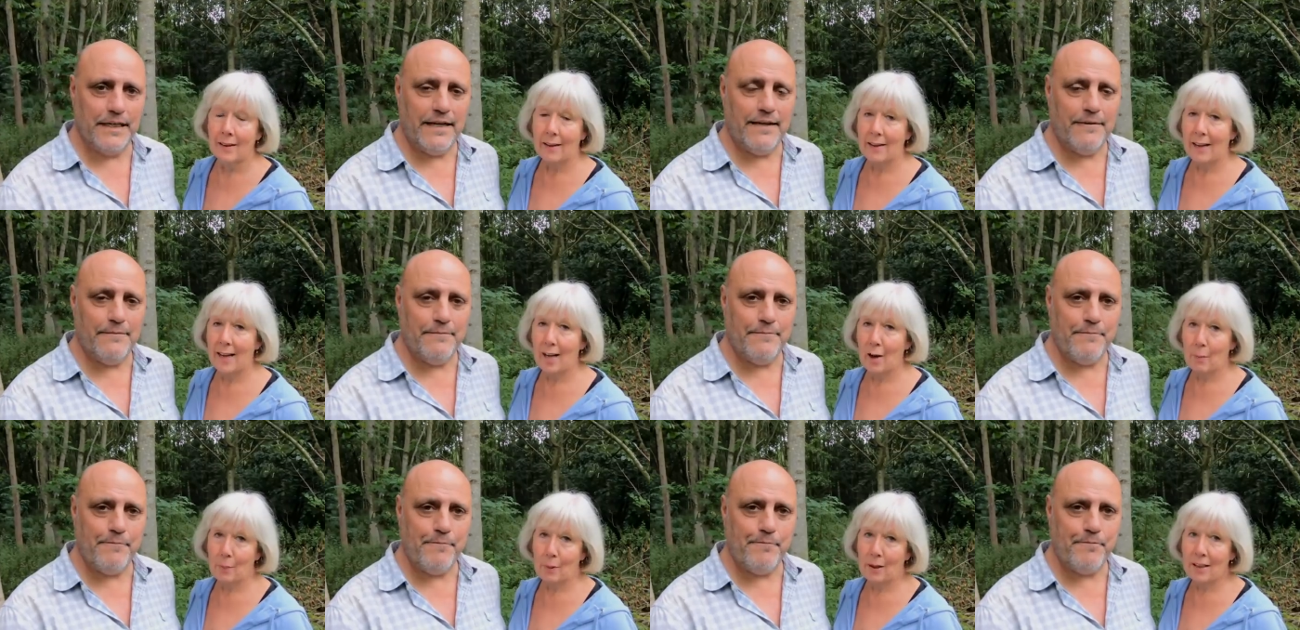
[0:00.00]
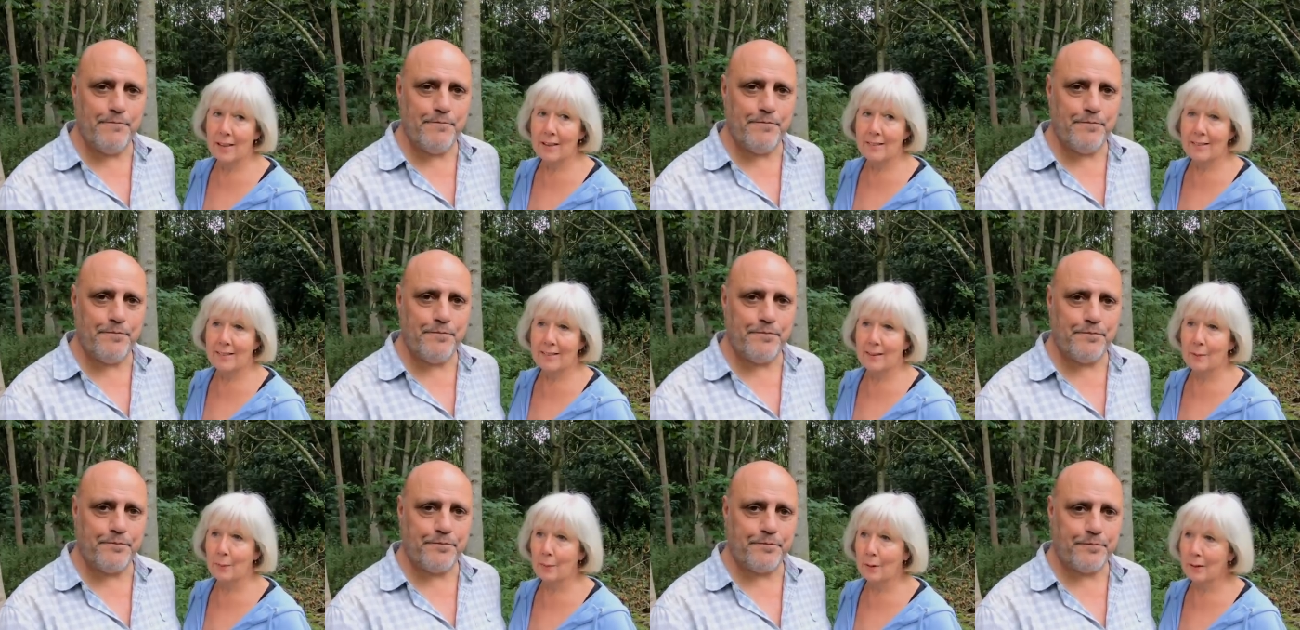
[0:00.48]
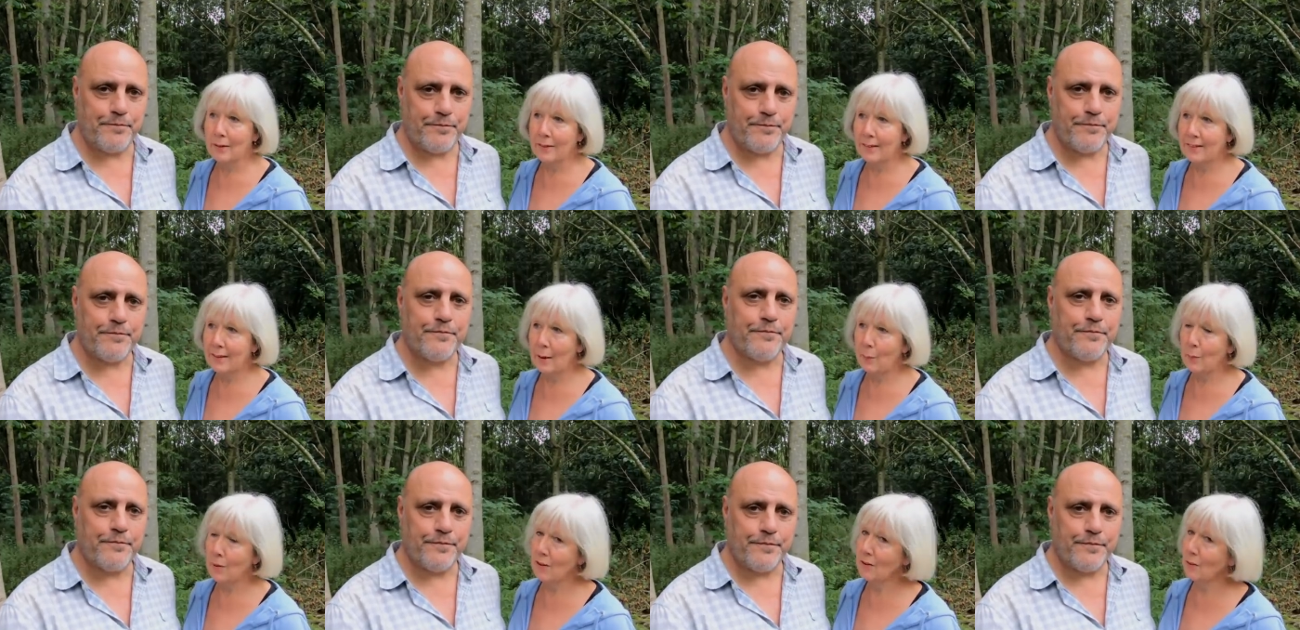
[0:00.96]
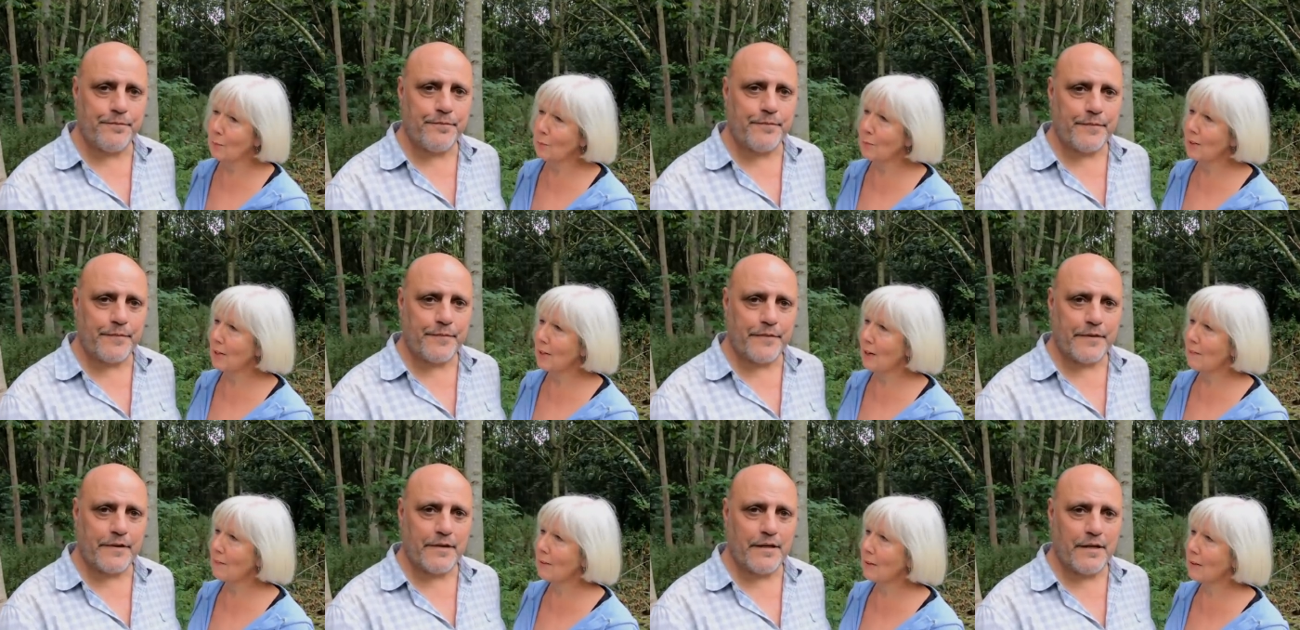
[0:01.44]
Speaker 1: and how pleased he was, so we thought we'd
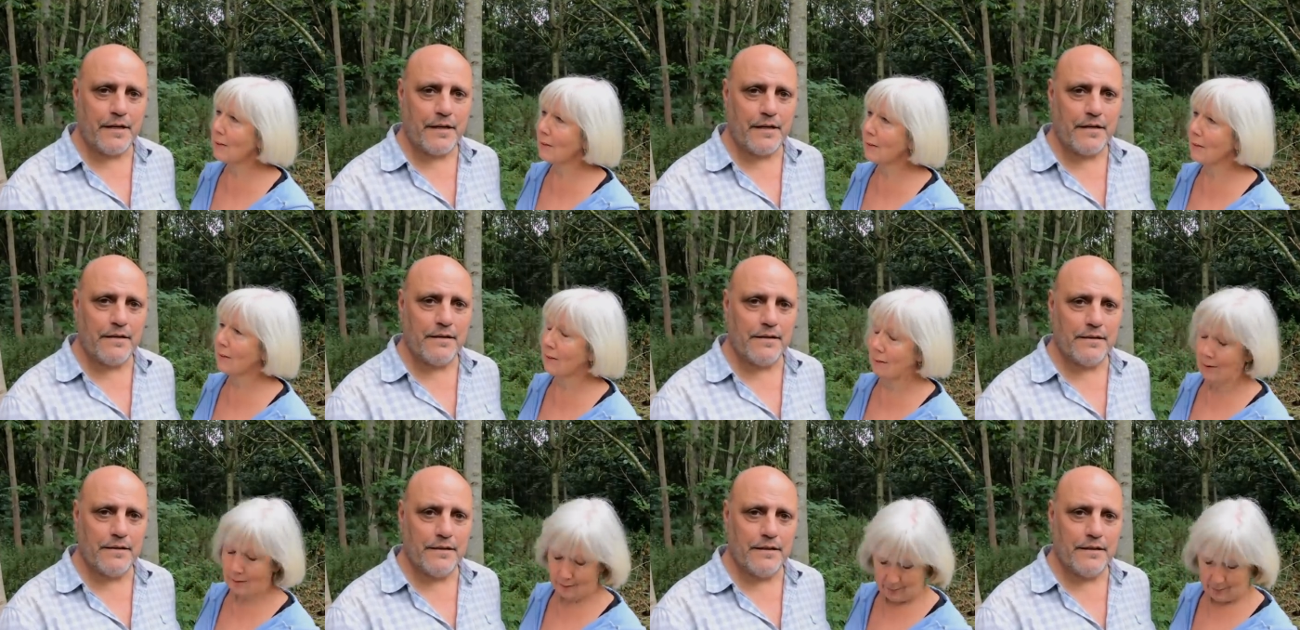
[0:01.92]
have a look.